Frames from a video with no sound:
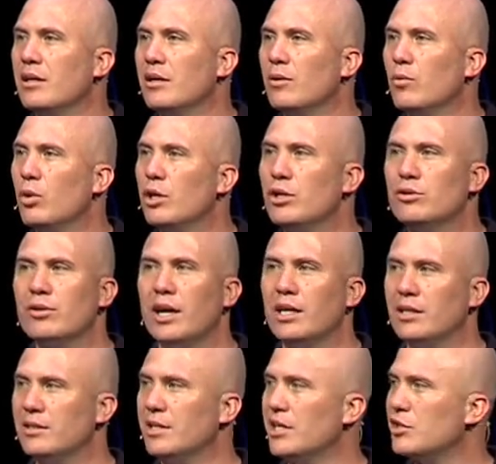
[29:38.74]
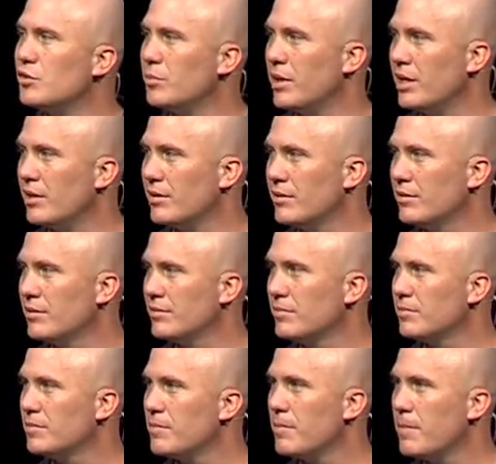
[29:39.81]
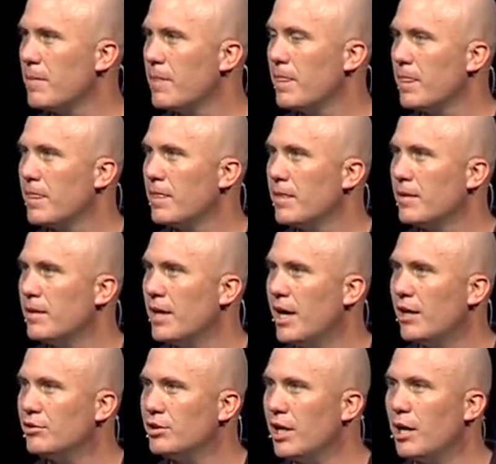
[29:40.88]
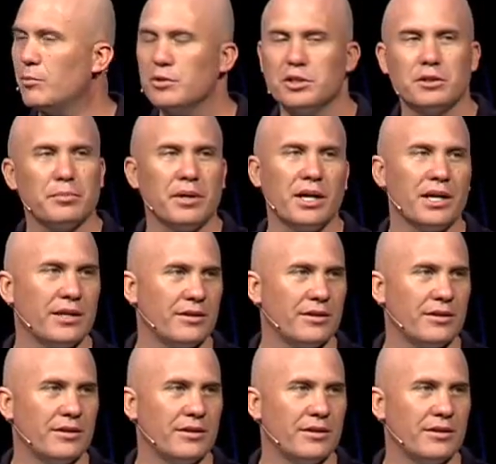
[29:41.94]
what are you trying to teach me? How should I respond?